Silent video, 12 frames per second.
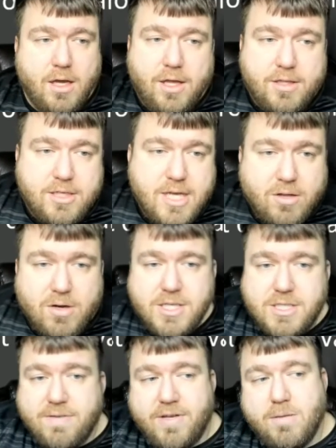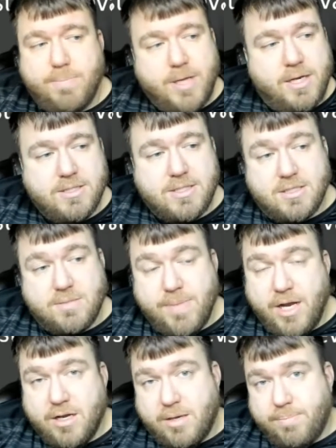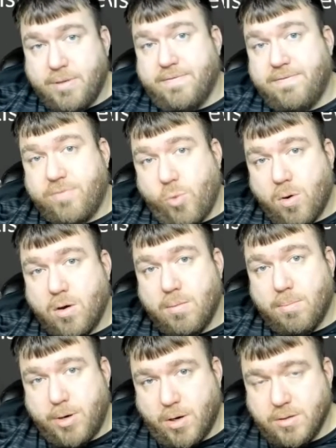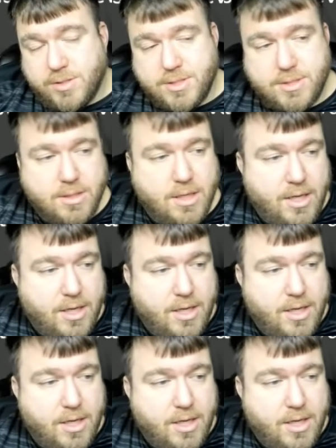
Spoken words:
The Declaration of Independence is made up of 4 parts.